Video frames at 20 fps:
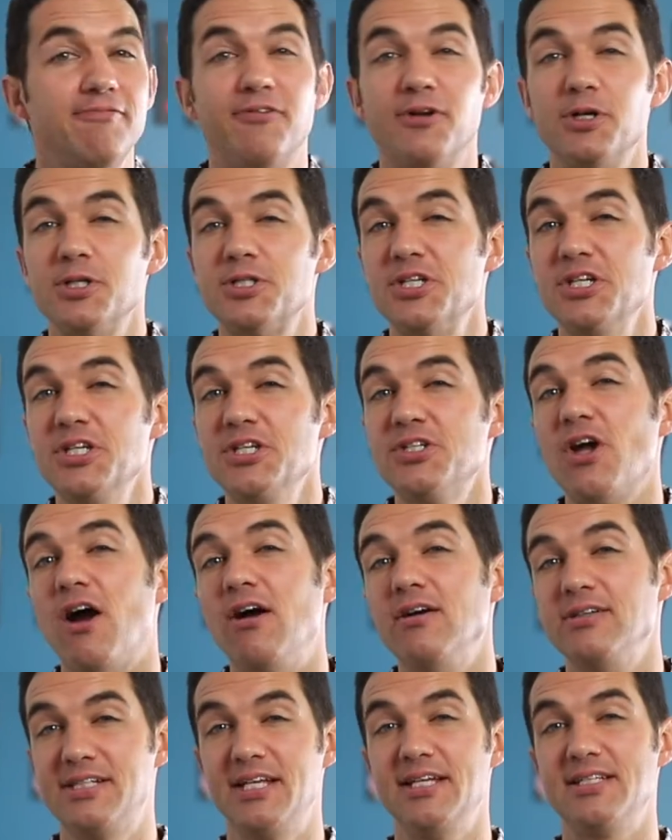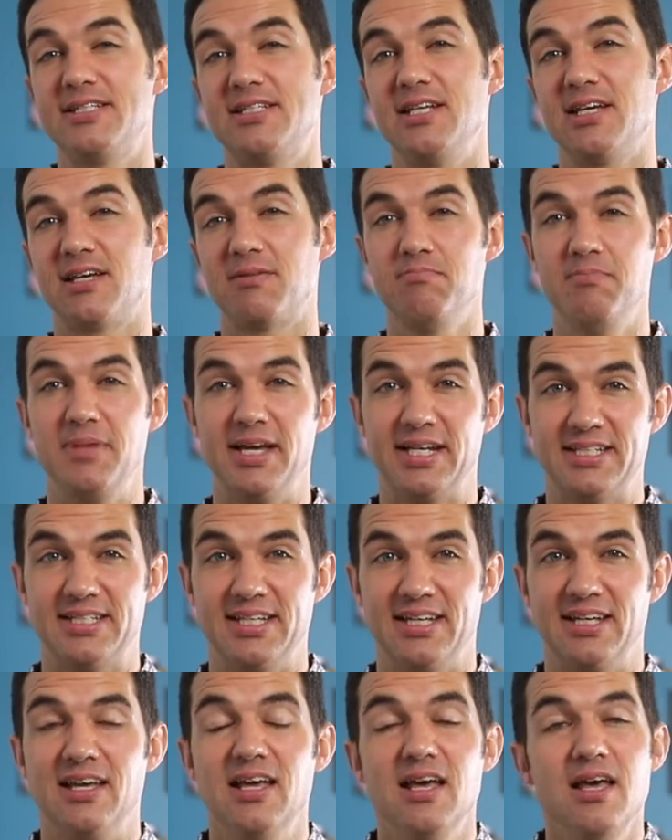versus artistic
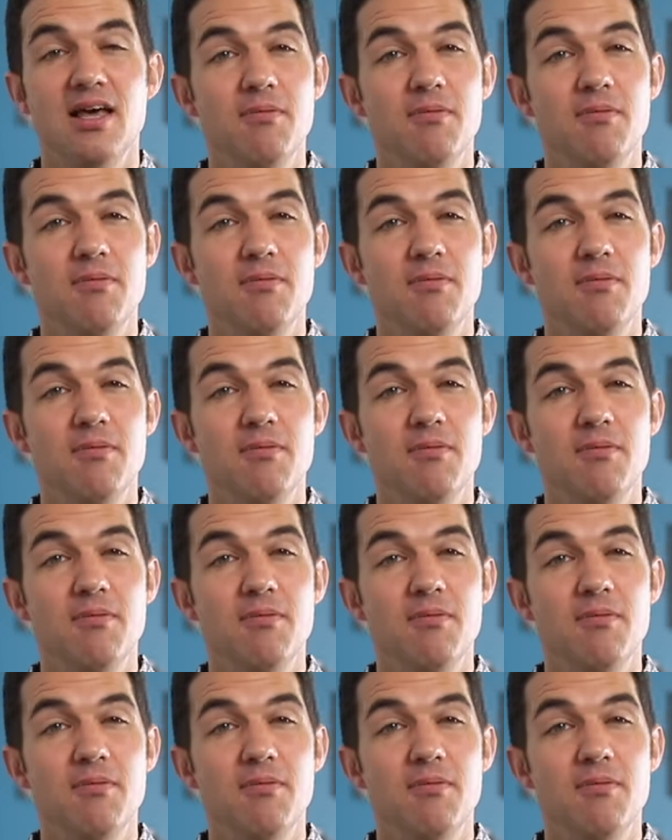mixing.